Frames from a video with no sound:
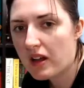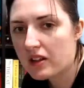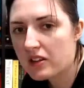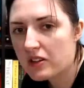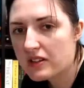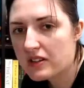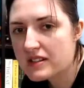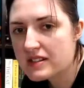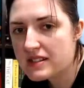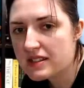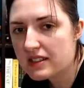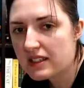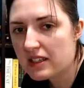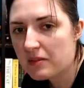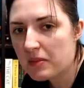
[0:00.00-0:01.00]
you can
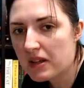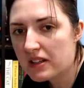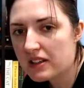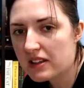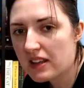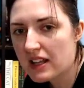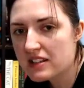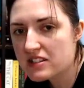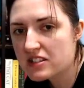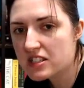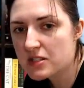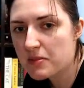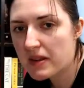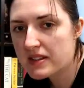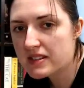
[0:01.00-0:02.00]
see, but that's
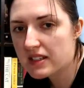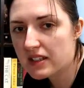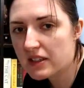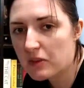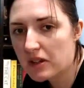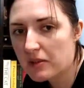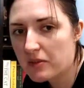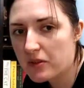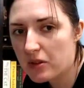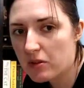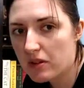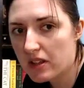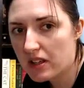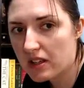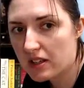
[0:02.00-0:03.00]
just basically what I'm
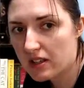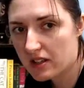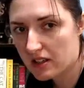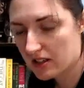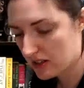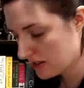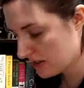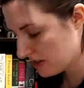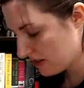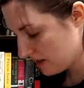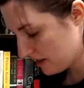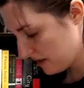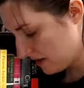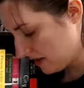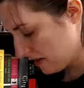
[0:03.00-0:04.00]
doing.
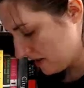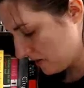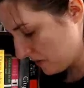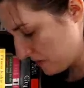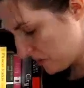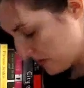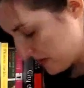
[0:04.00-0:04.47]
We'll do the